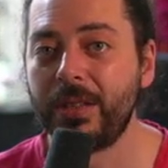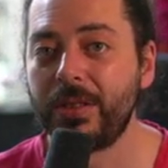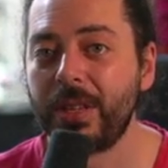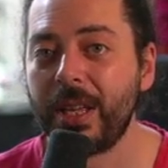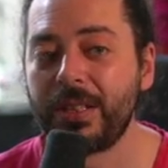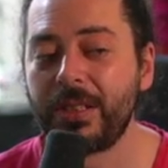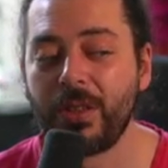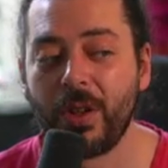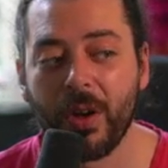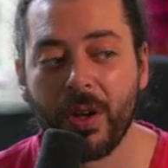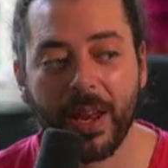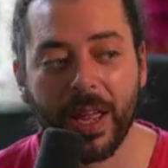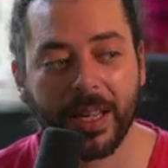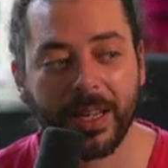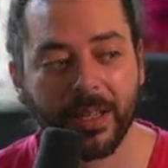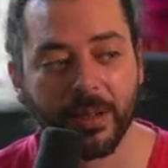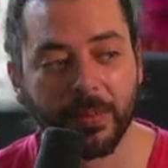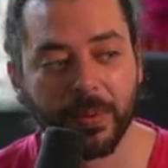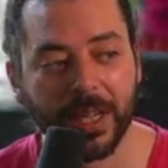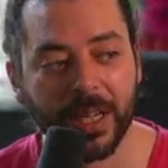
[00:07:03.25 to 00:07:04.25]
So that's not an
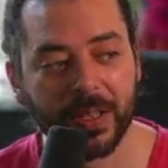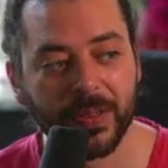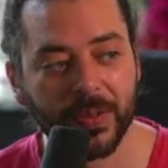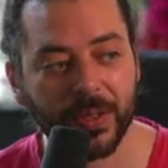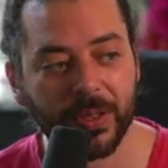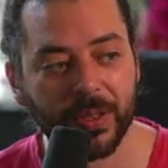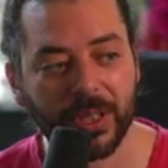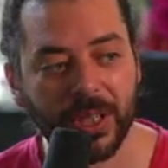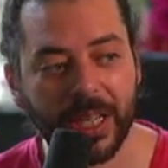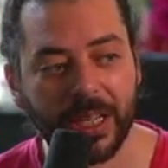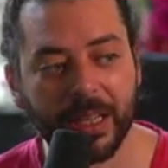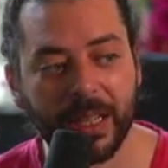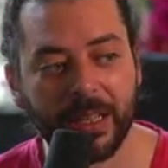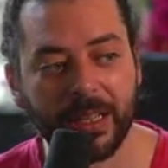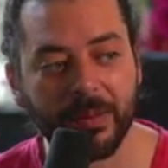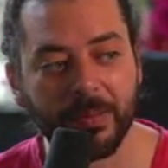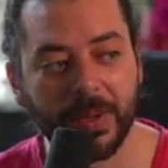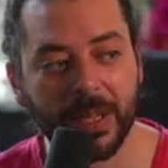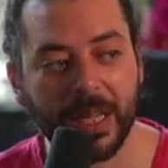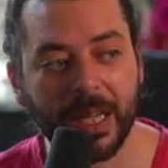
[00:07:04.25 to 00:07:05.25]
ideal place for Chainlink
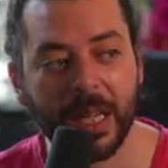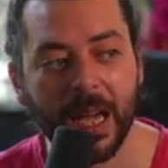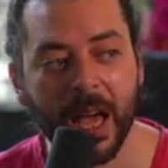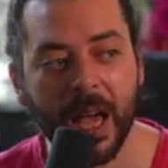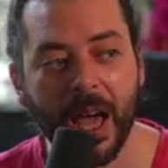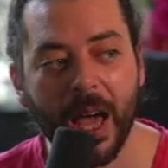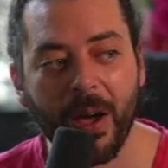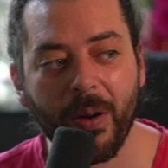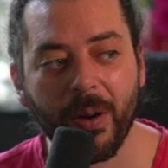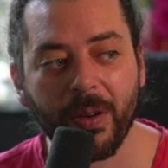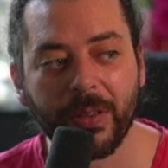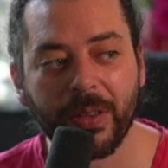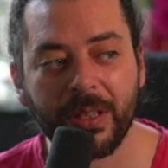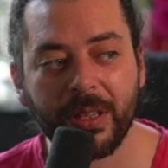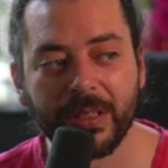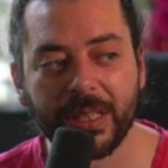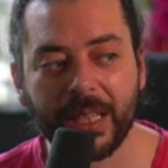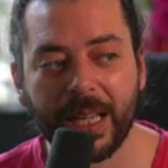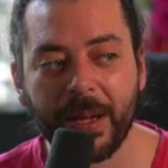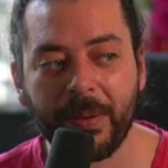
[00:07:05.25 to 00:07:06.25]
to be. How often
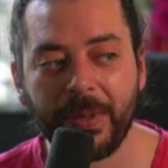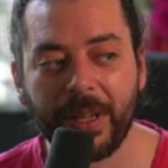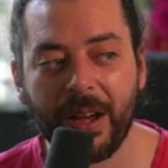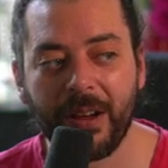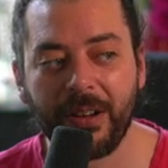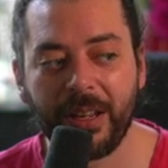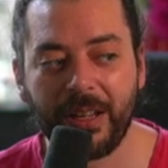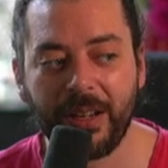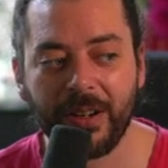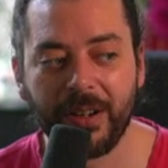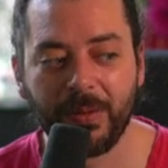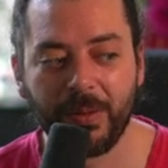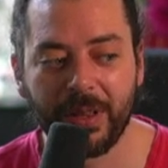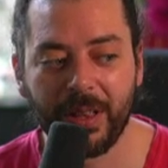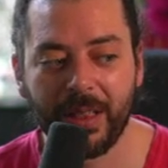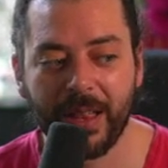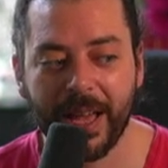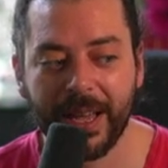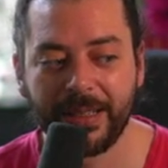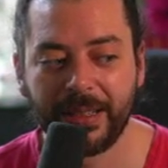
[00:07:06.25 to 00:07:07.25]
does it come down here? Well, the
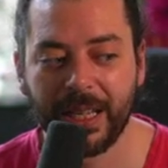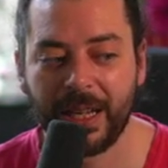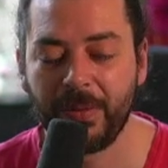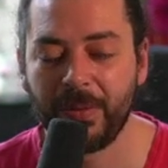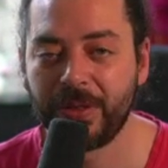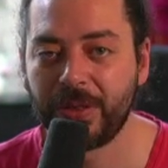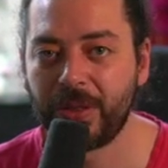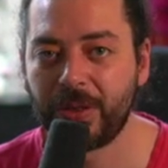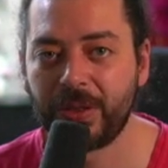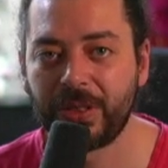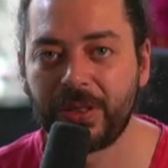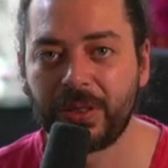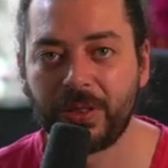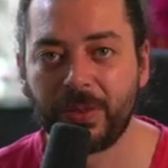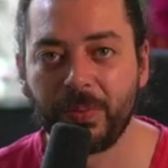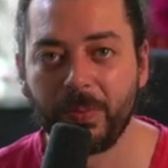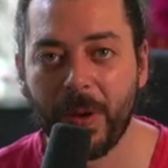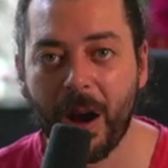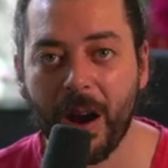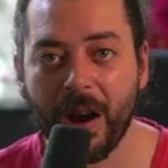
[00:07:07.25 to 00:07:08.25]
last time was
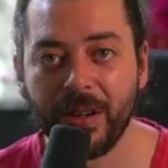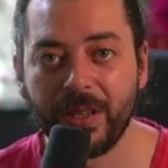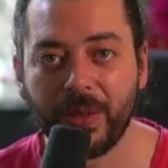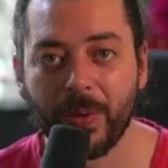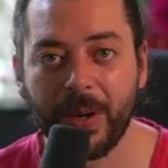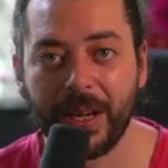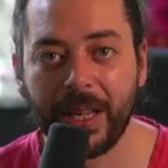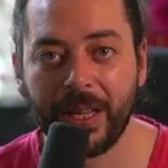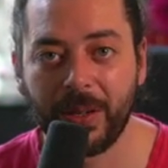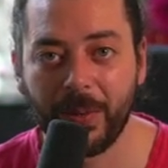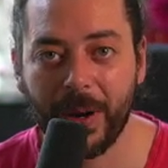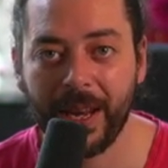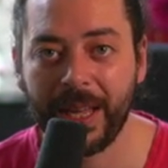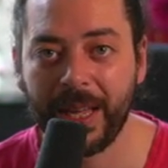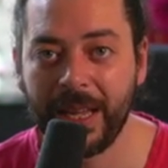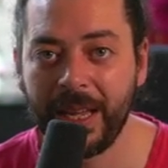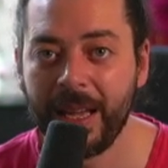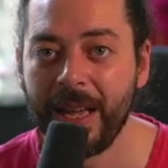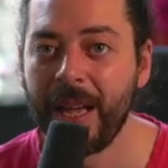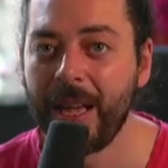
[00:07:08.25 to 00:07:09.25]
March
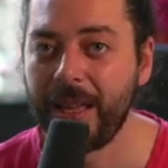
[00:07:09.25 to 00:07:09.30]
2020.